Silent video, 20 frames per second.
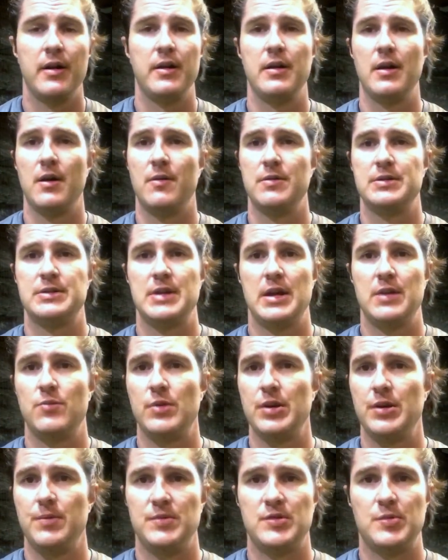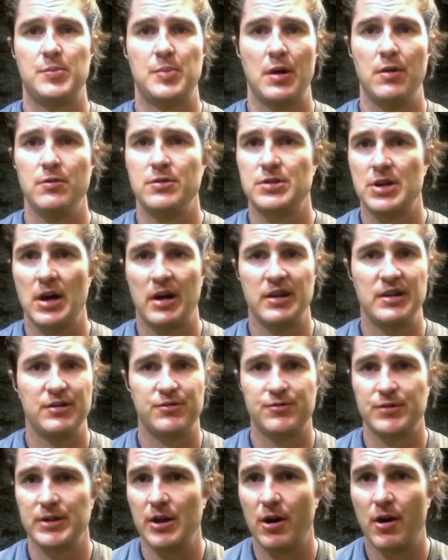You know, and Ted Williams' approach got
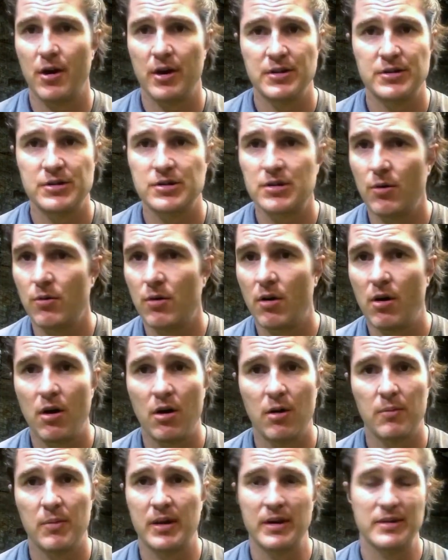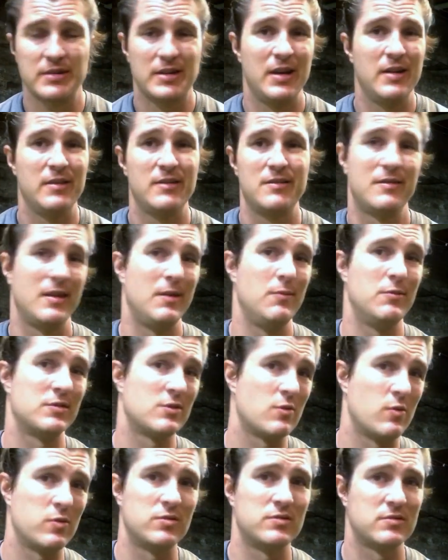disregarded so long because he
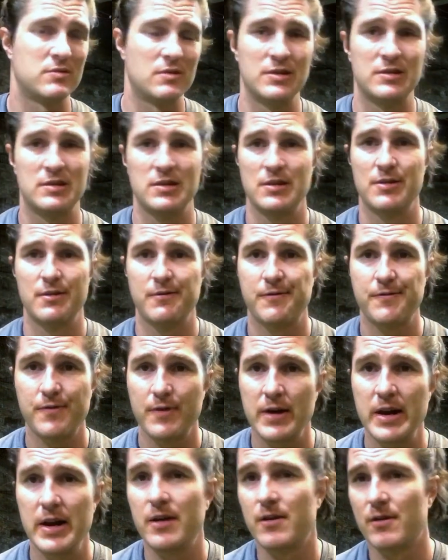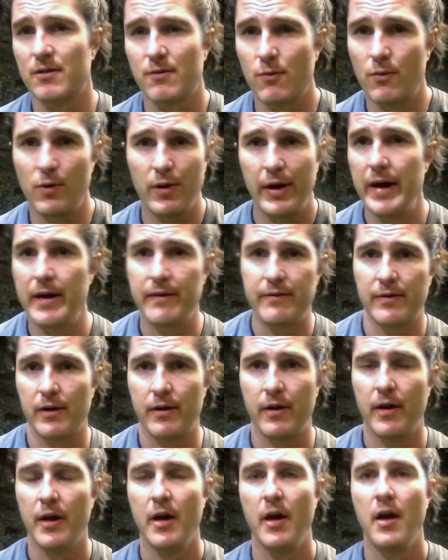was considered a freak or
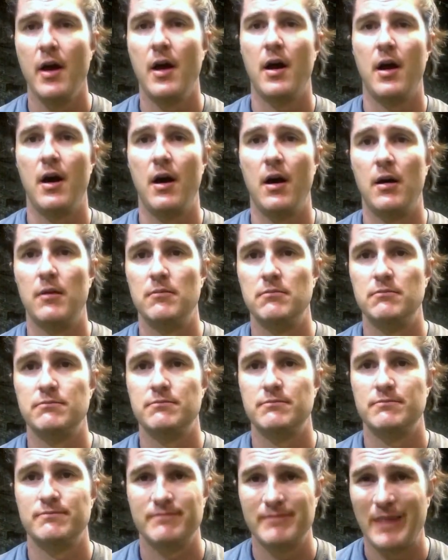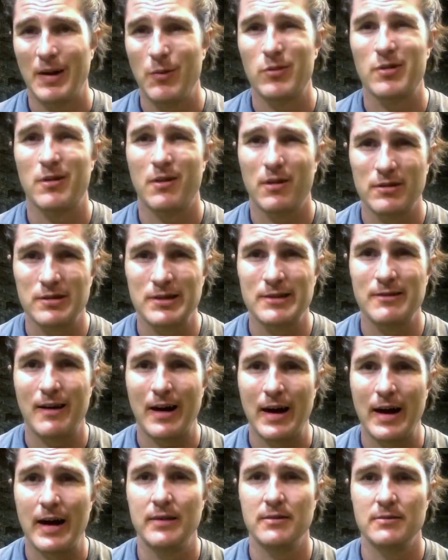whatever. He was largely
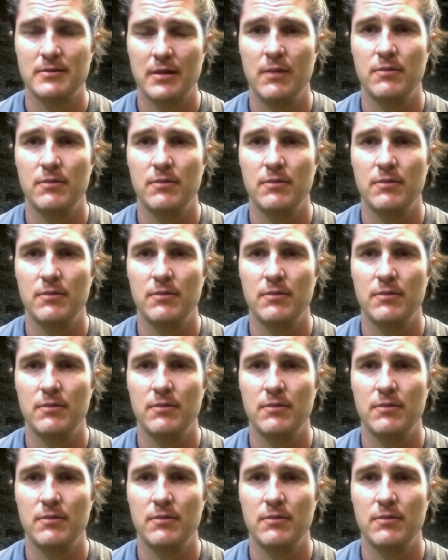right.